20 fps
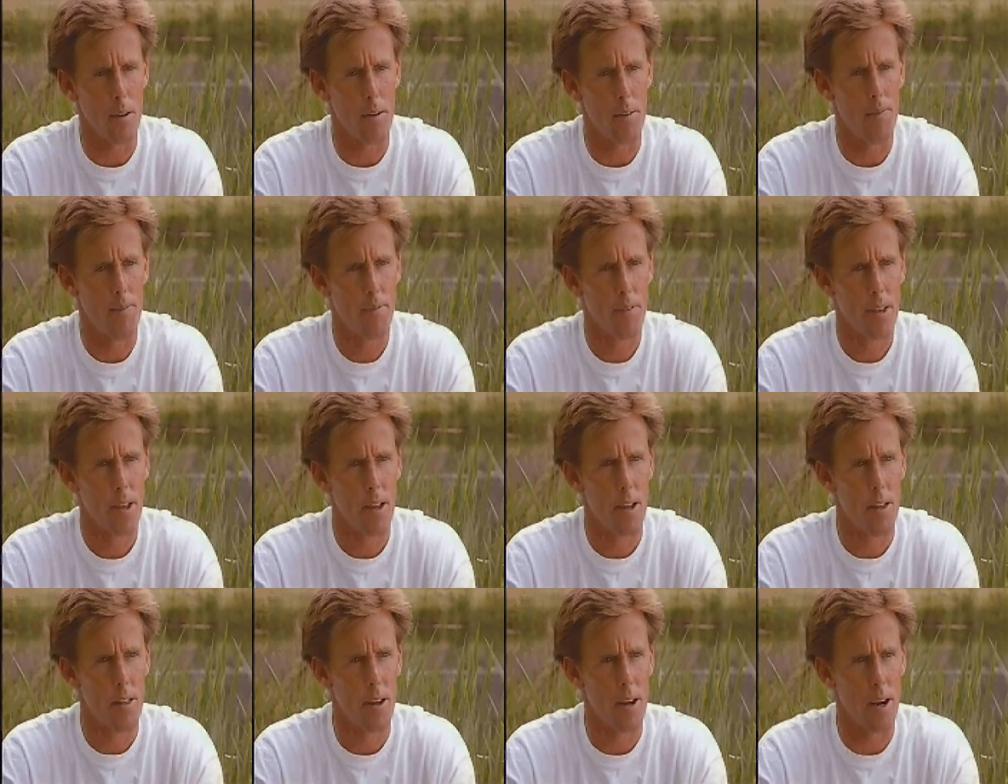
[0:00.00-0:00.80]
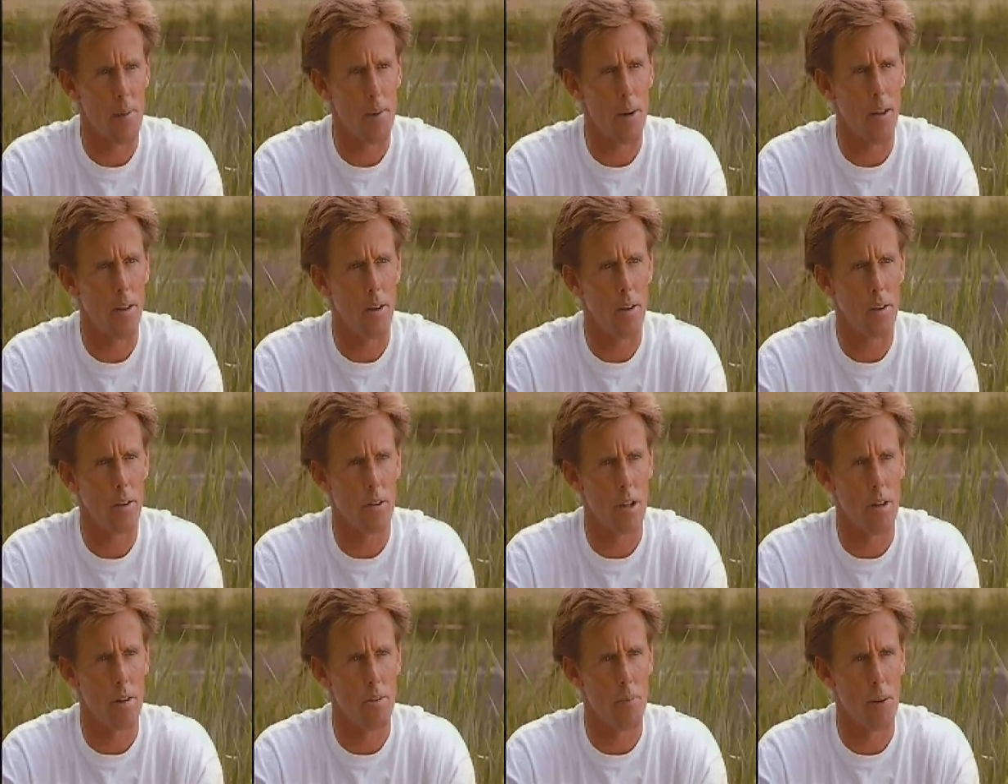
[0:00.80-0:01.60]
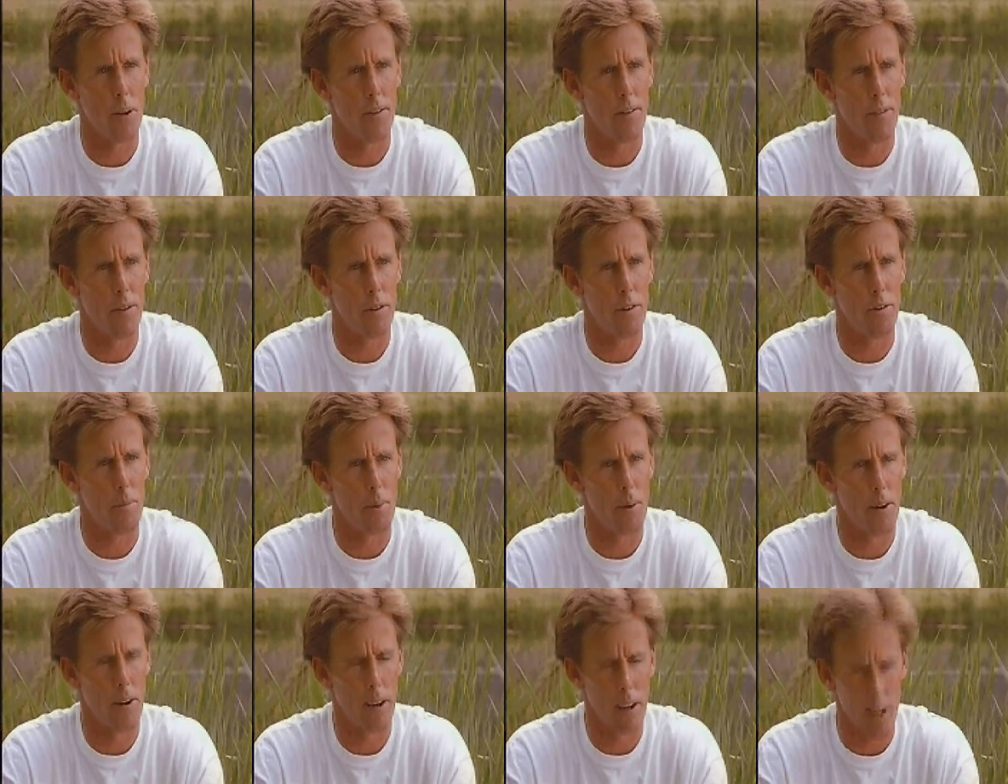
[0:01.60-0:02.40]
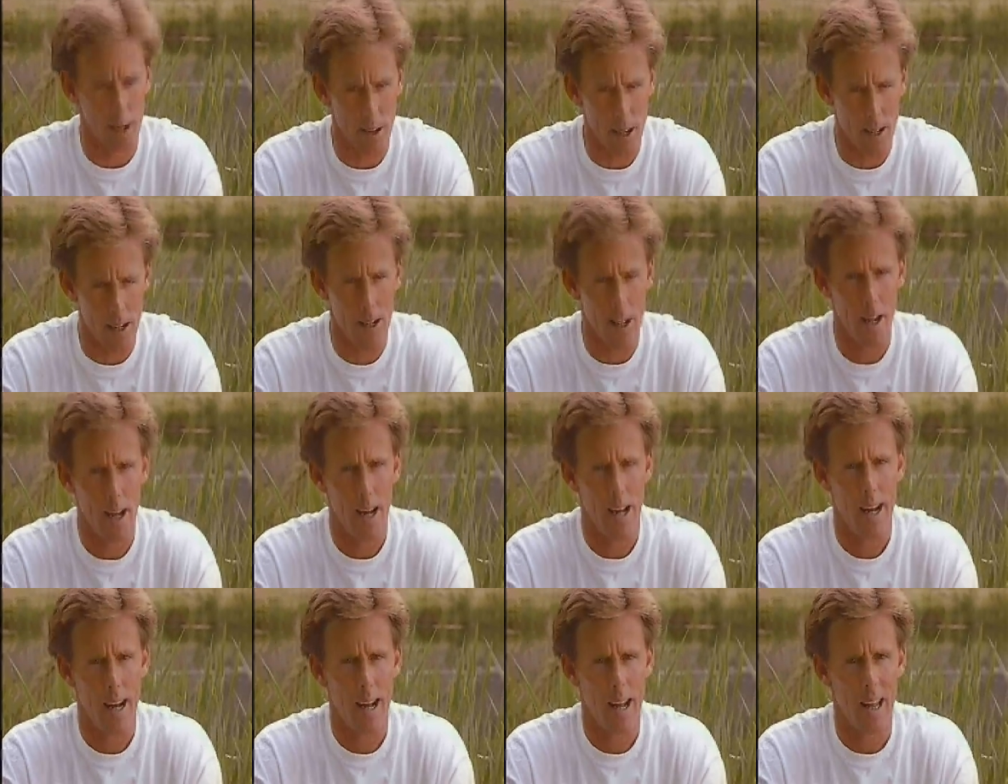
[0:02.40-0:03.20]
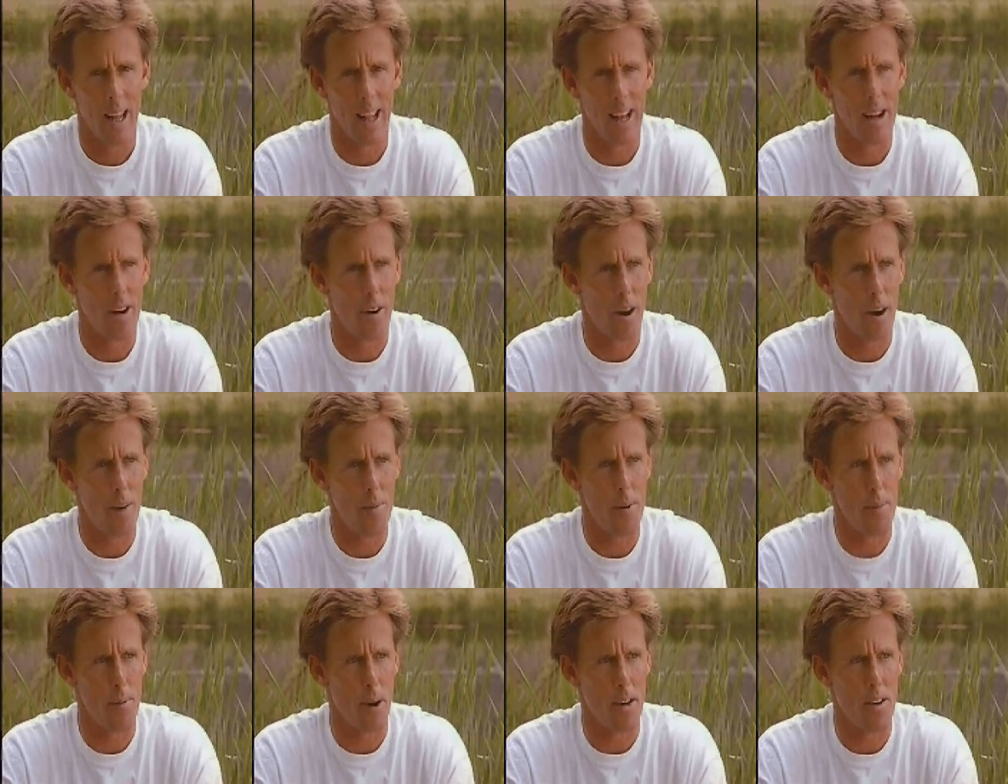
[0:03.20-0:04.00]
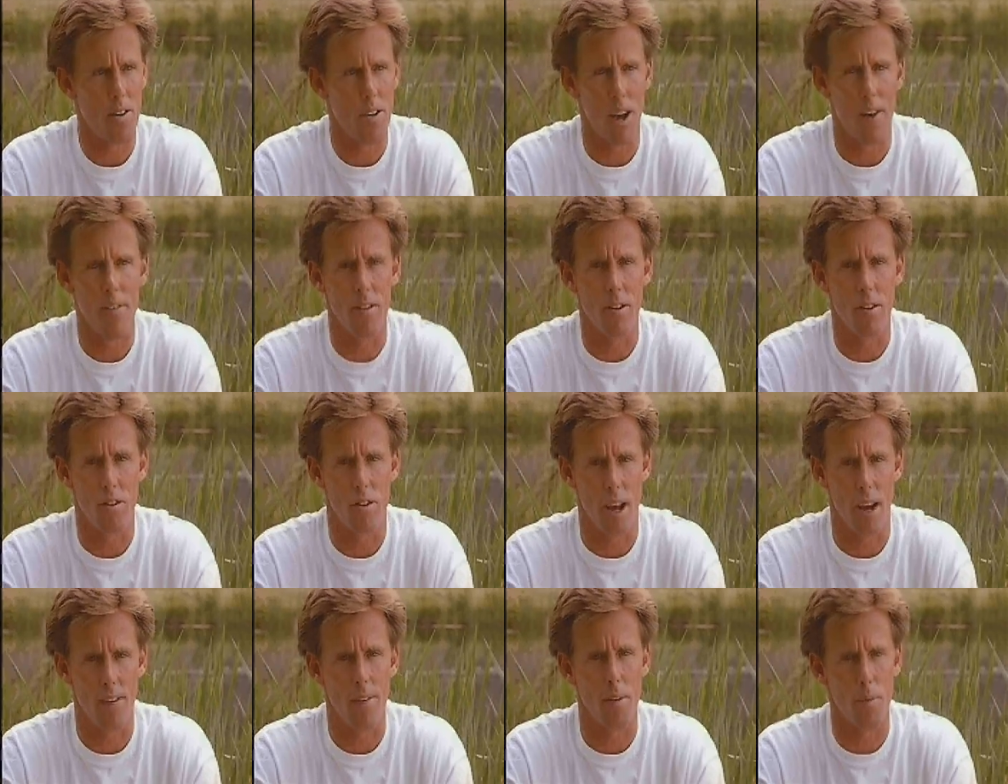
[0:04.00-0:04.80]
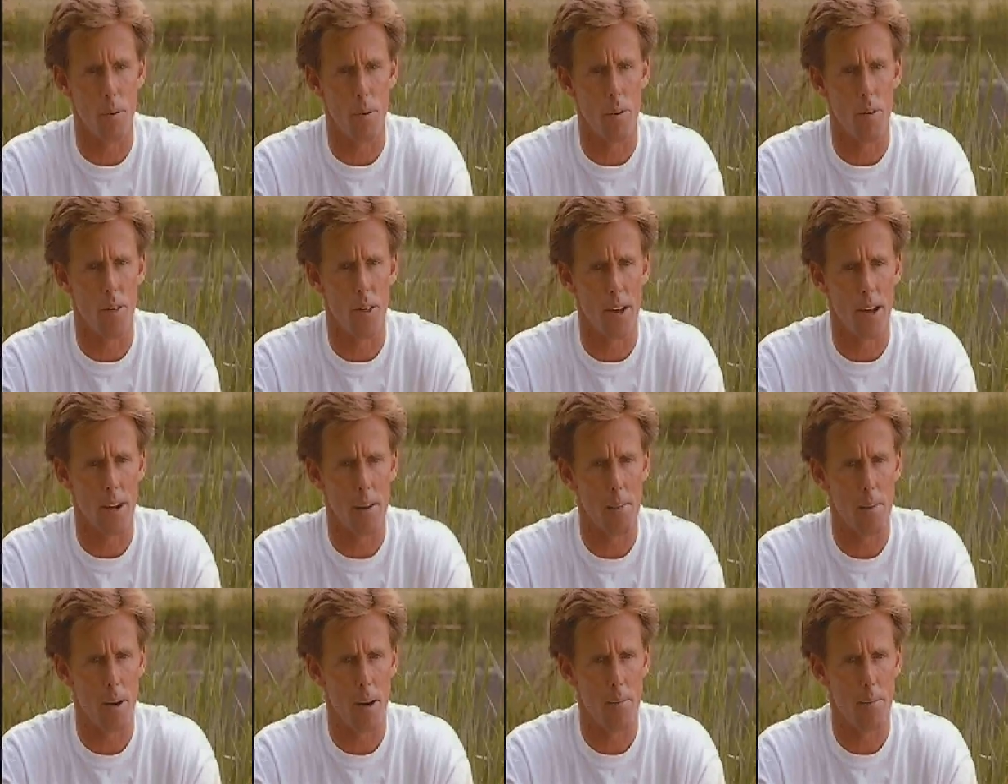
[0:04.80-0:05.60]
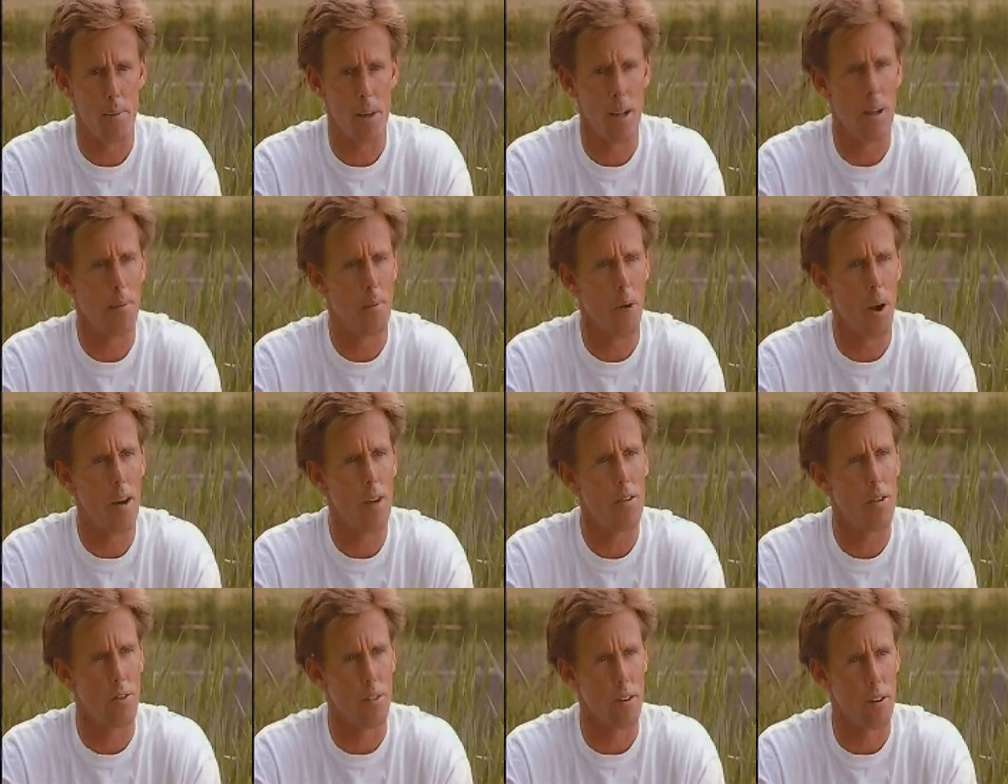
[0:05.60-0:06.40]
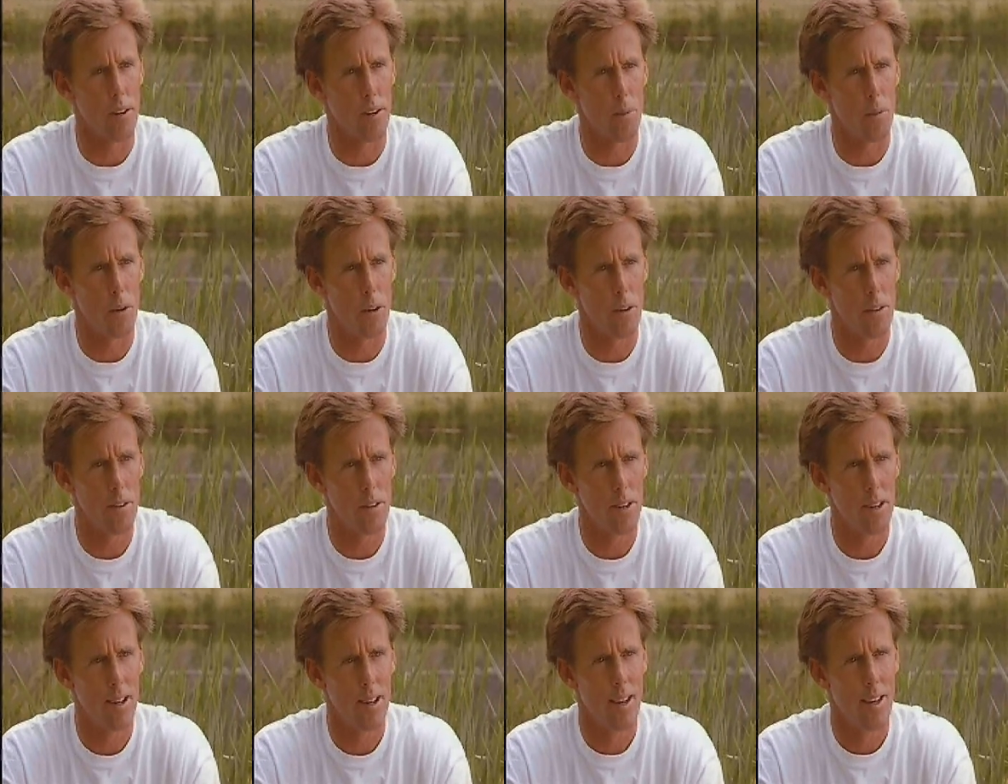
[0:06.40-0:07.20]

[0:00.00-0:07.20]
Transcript: You thought about in those days being first American, and then later, I mean, by '77 we were thinking about beating them, or I certainly was.